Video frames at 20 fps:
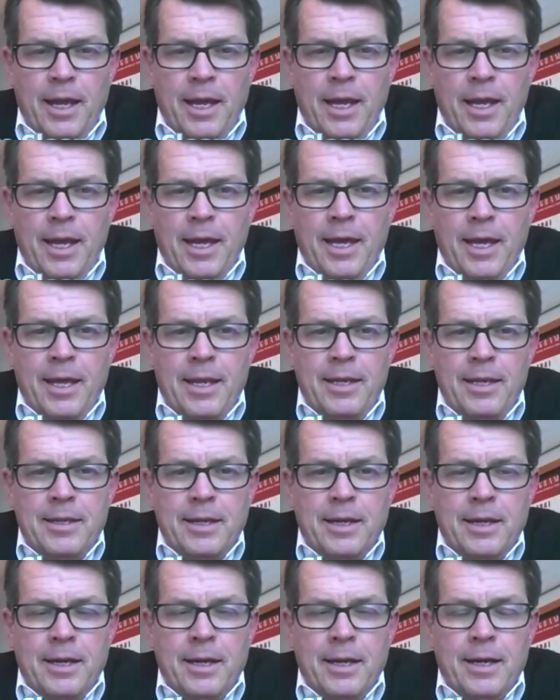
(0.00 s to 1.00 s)

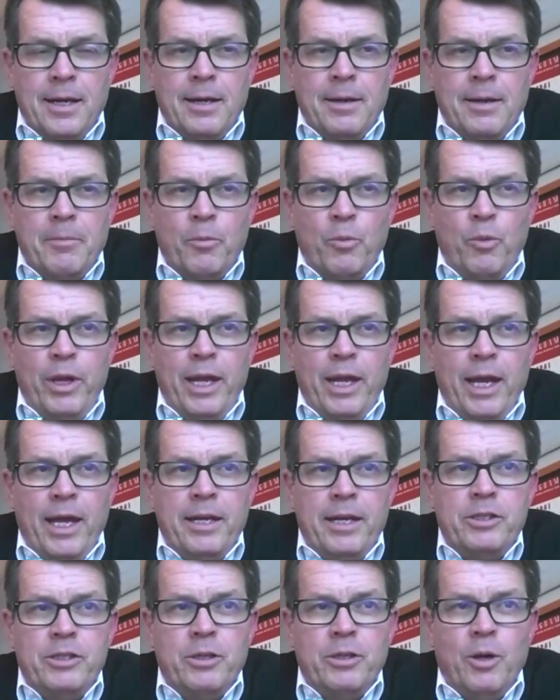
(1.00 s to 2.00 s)
And um, we
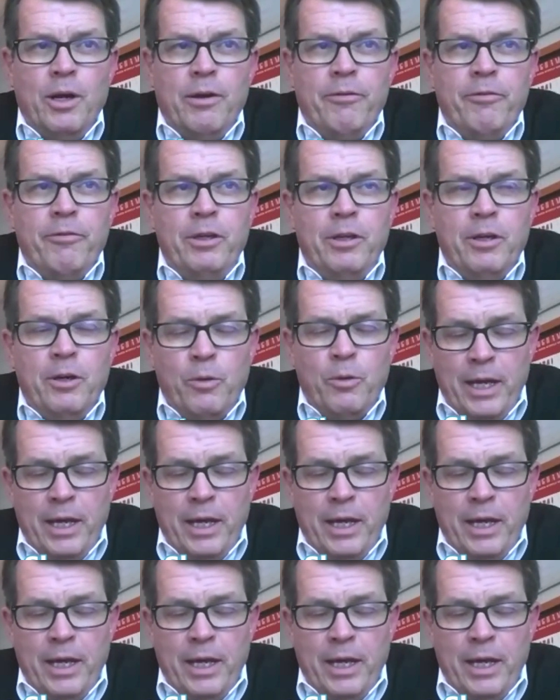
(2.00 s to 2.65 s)
had a show every year.